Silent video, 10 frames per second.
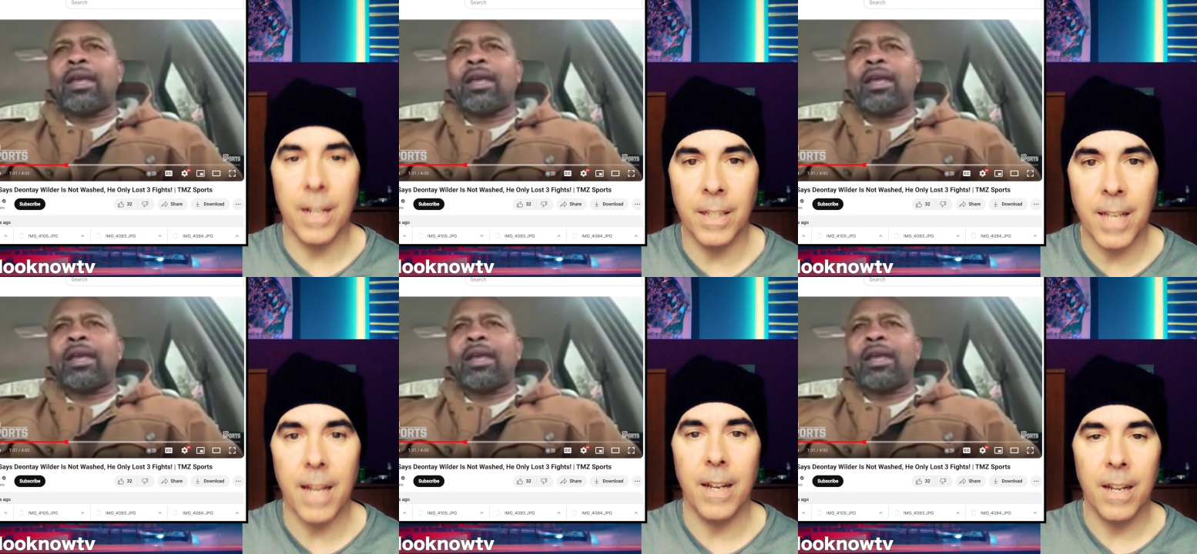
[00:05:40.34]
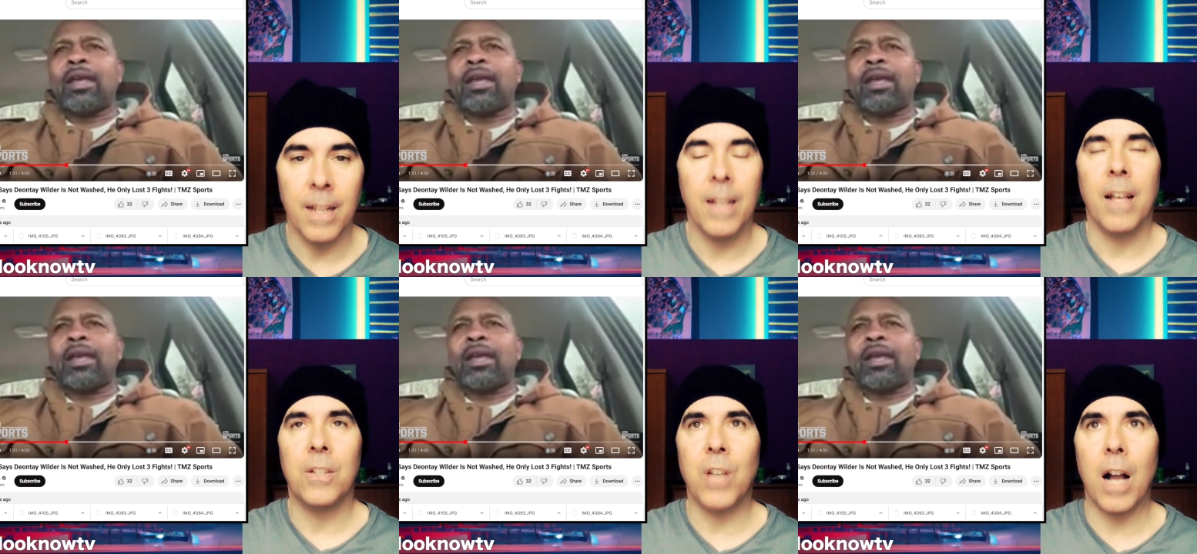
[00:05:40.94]
Speaker 1: And he did.
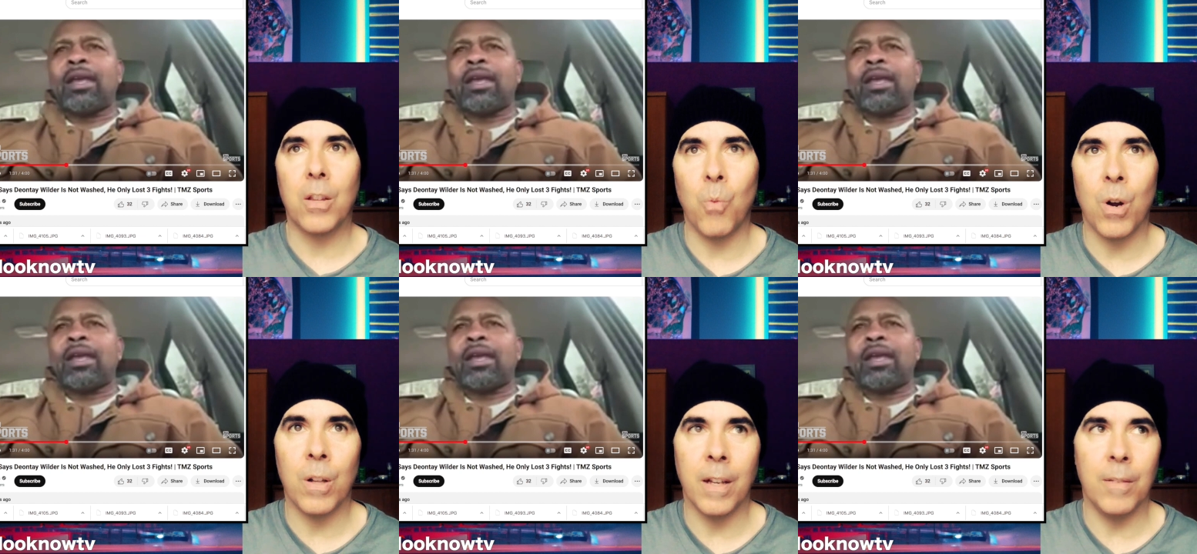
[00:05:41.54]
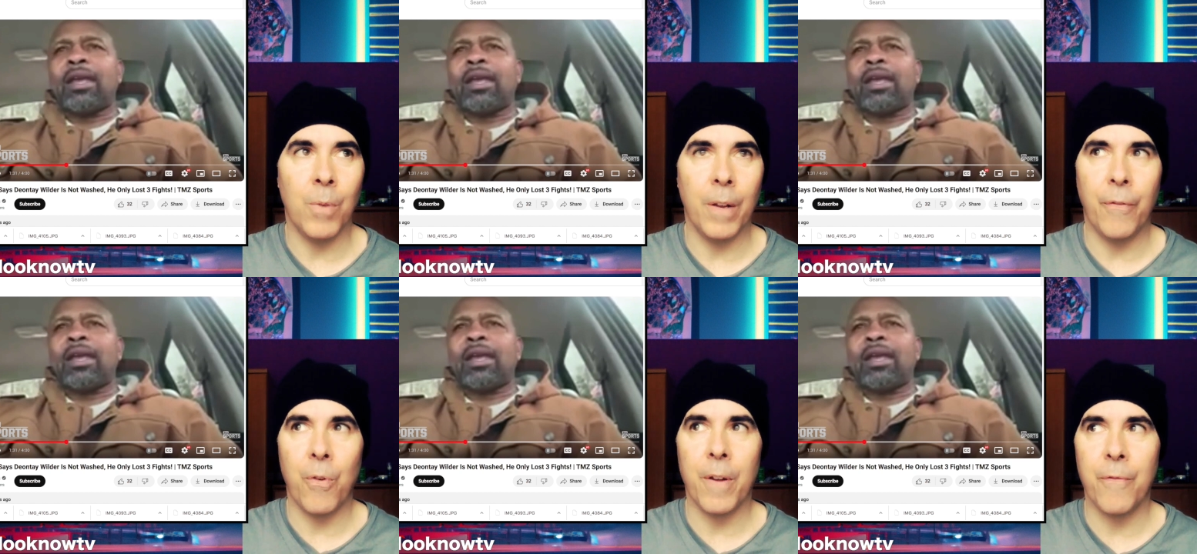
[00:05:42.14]
Shocked the world at,
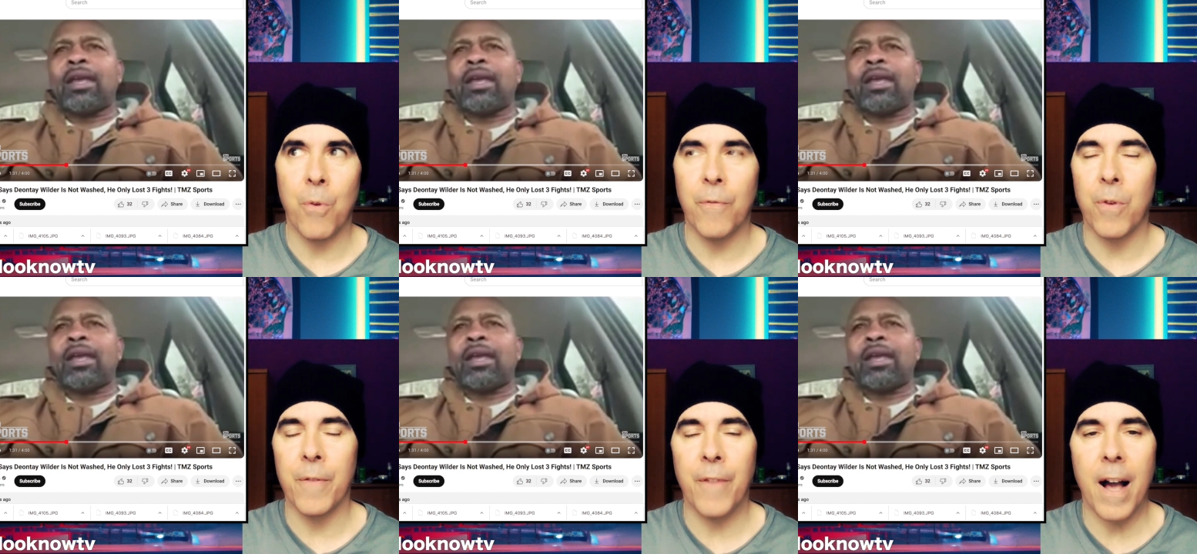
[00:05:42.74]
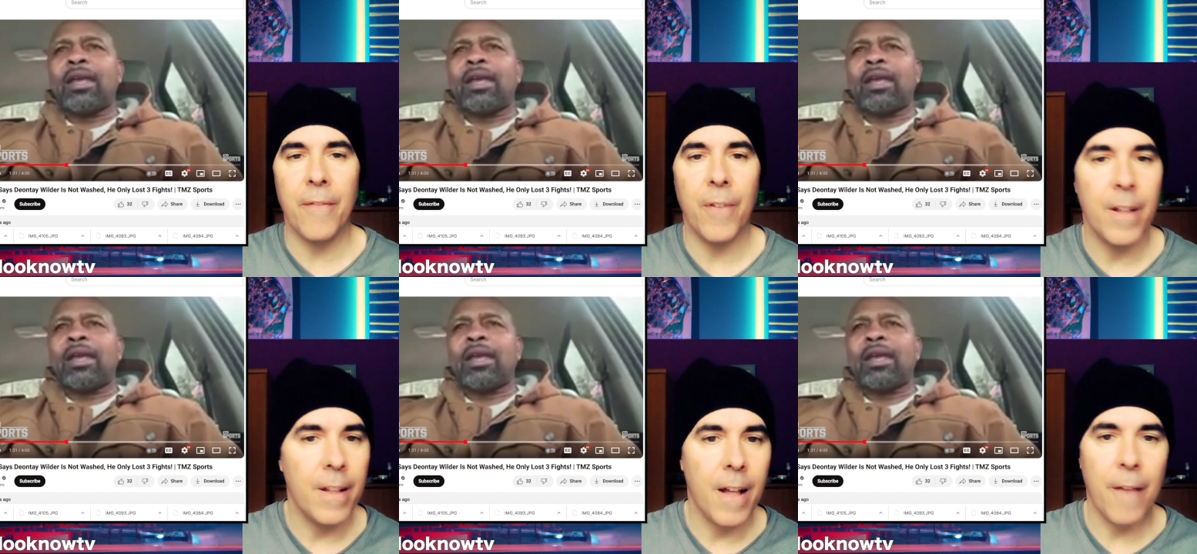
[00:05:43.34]
what, 44, 45?
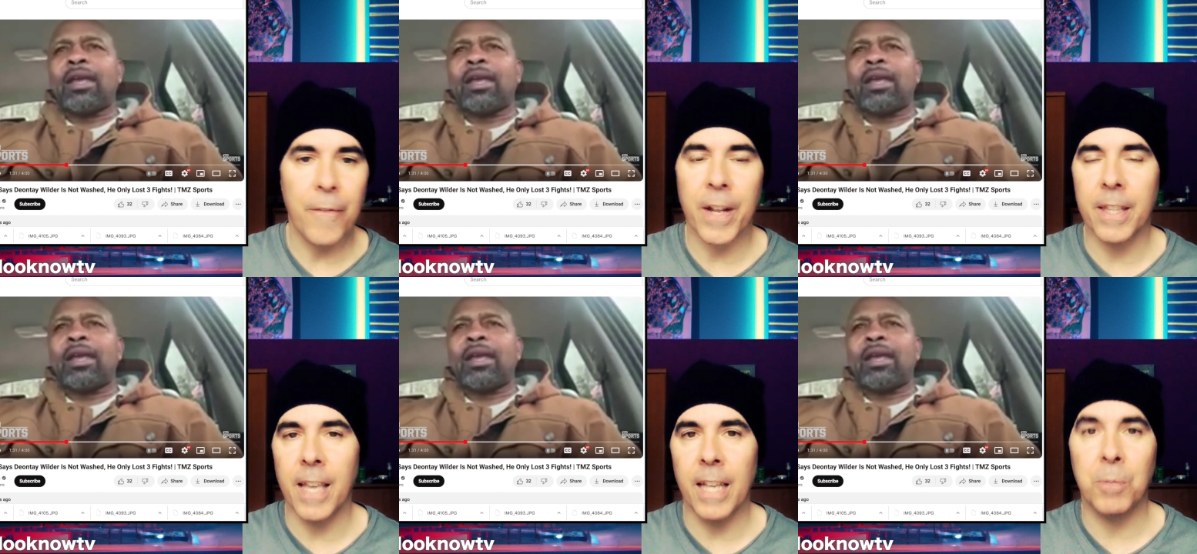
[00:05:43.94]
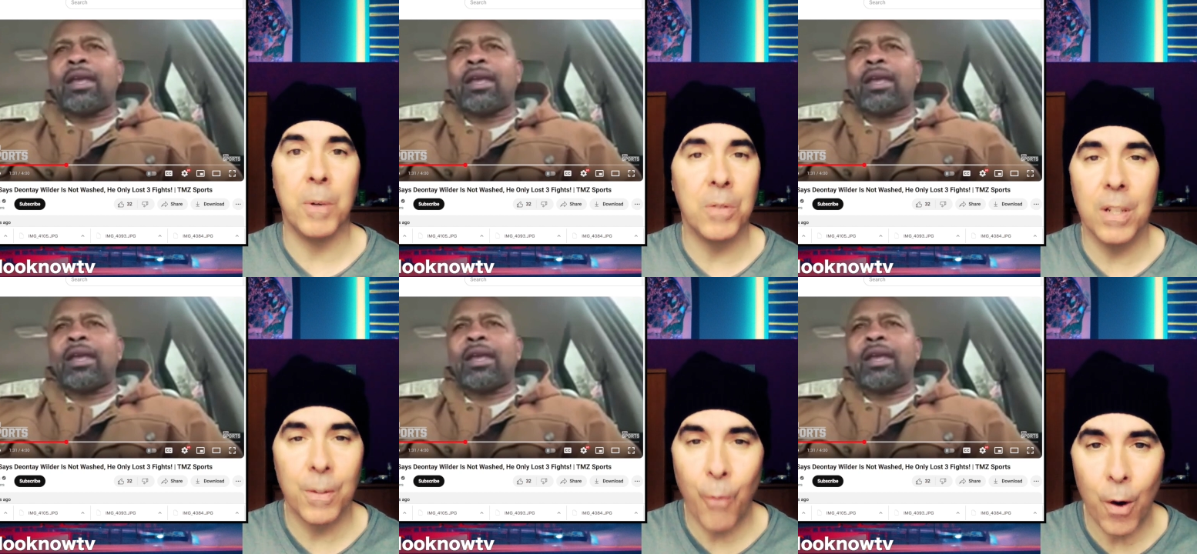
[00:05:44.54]
I forget the age, but he was
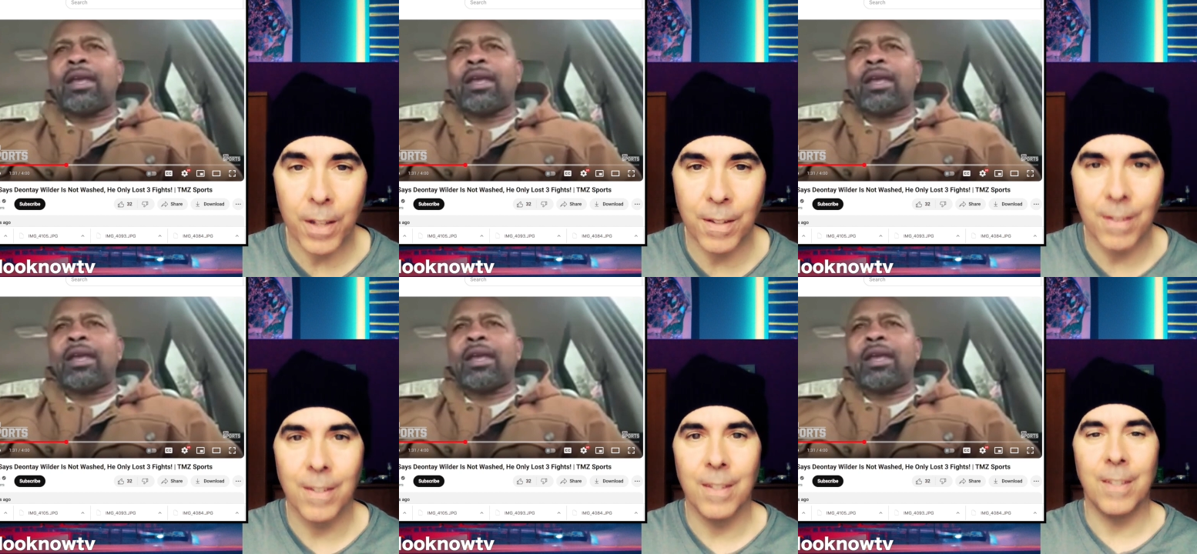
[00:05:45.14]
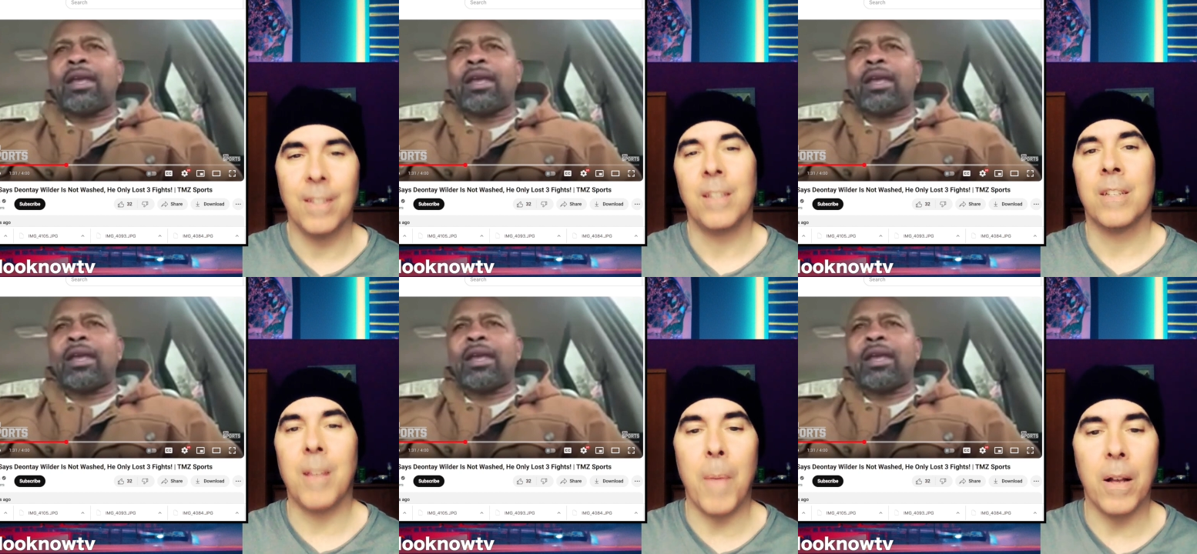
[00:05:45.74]
in his 40s.
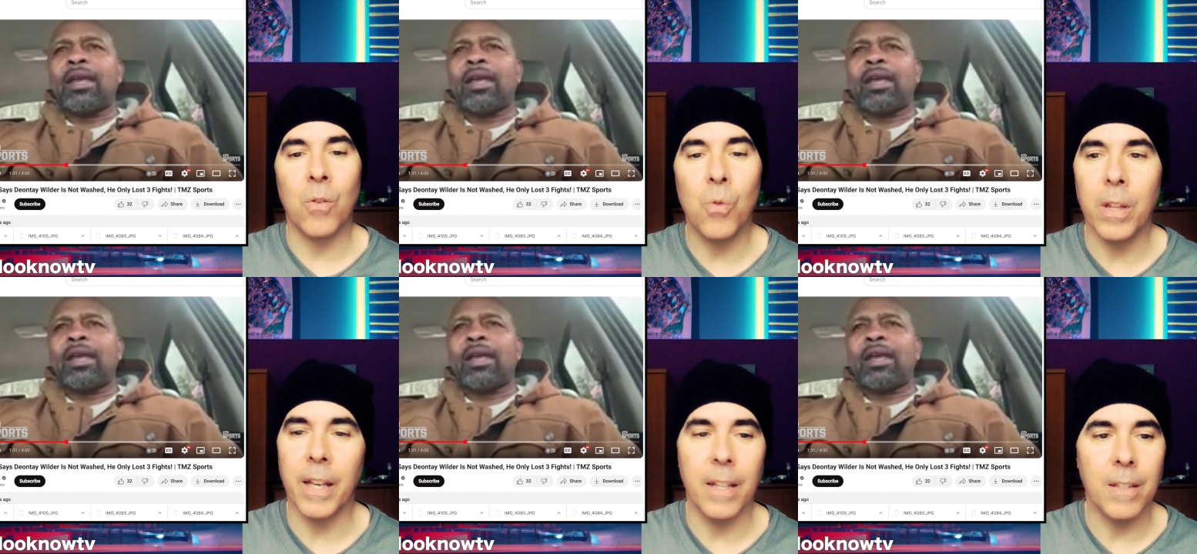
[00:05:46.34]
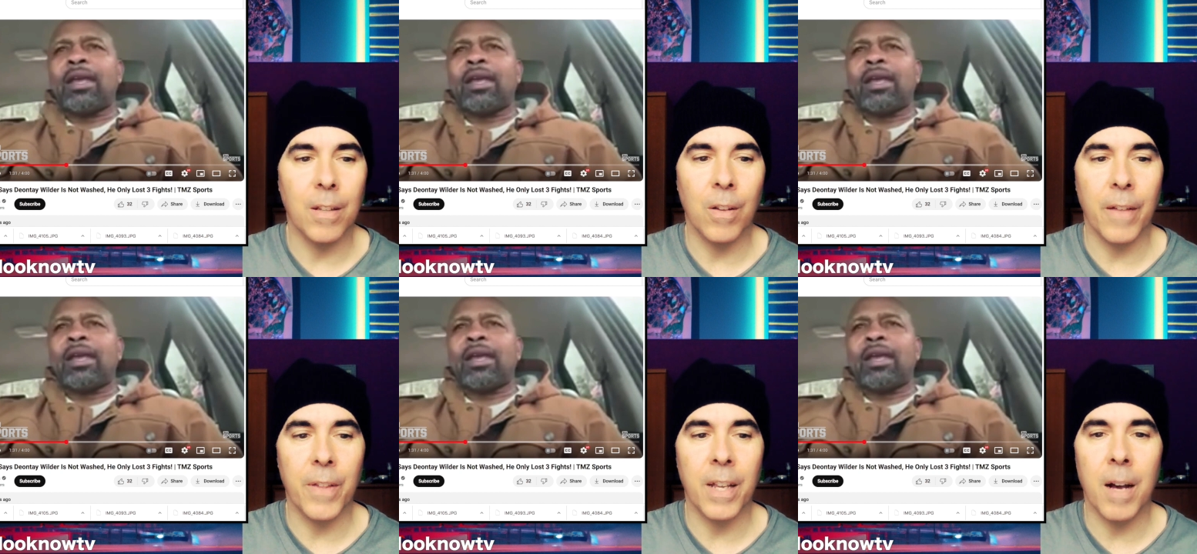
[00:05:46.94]
Because I'm not Googling it to look
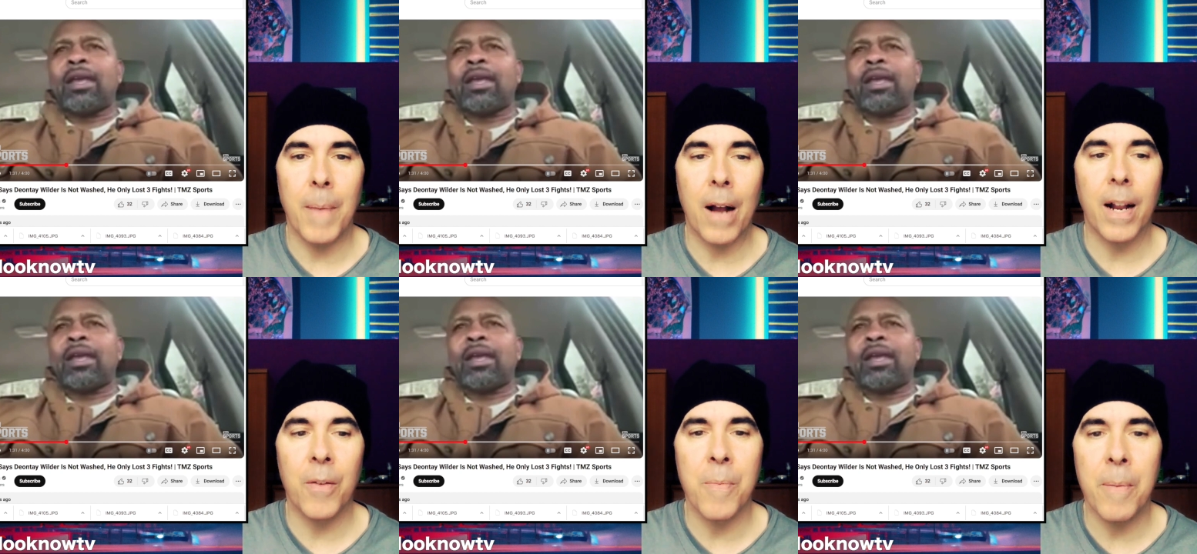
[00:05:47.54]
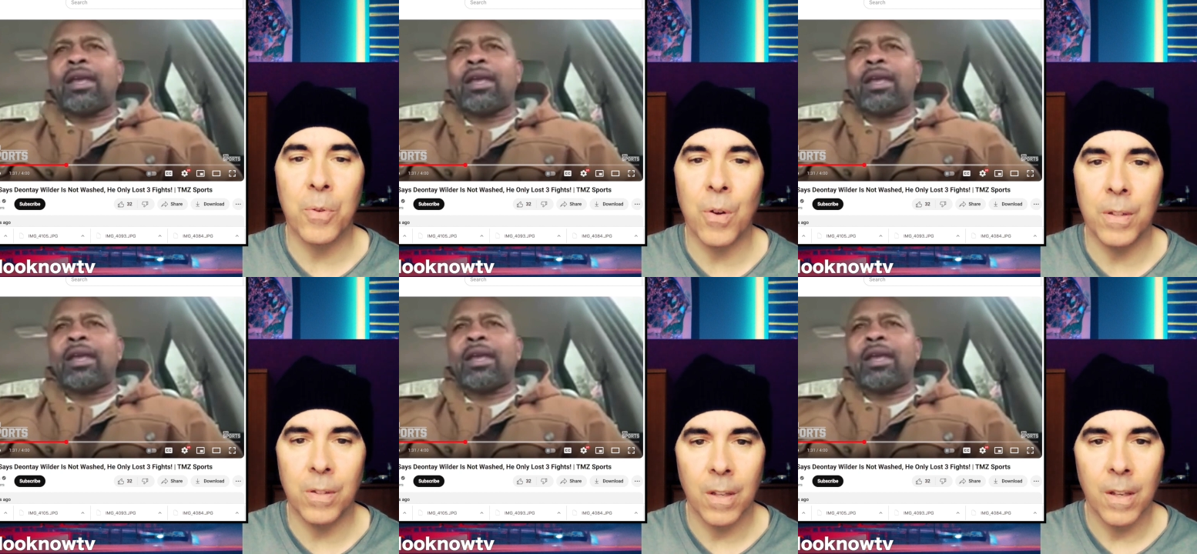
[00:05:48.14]
everything up. How can I remember all
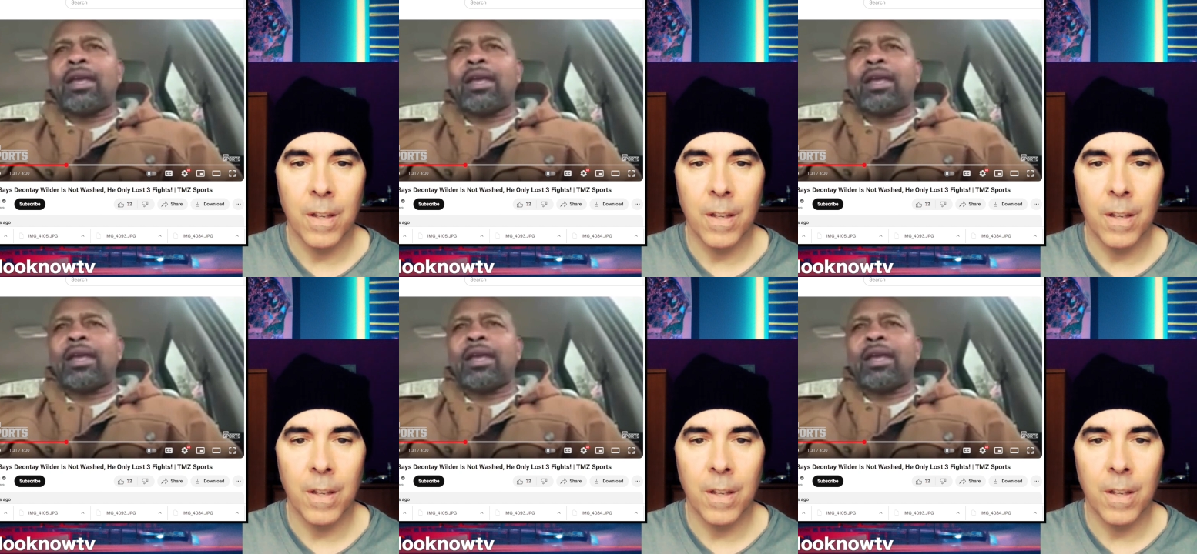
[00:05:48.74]
these